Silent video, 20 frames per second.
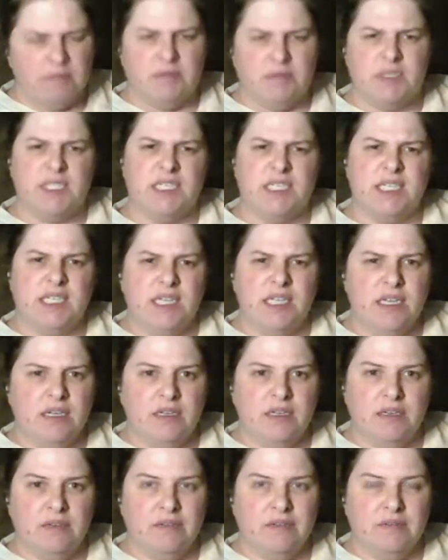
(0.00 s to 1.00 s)
Is it
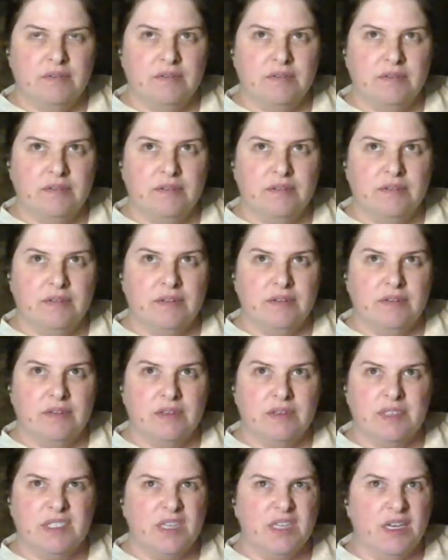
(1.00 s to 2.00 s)
Nick?
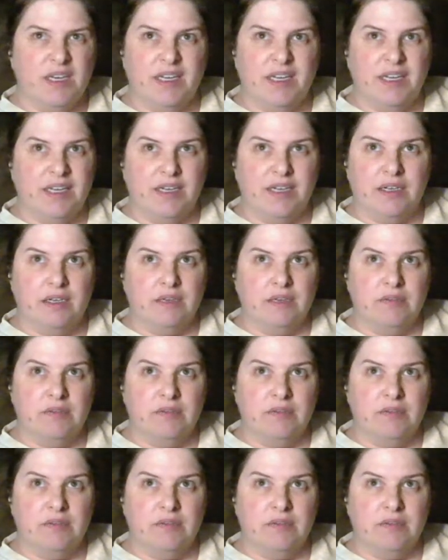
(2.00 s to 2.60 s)
Not Nick.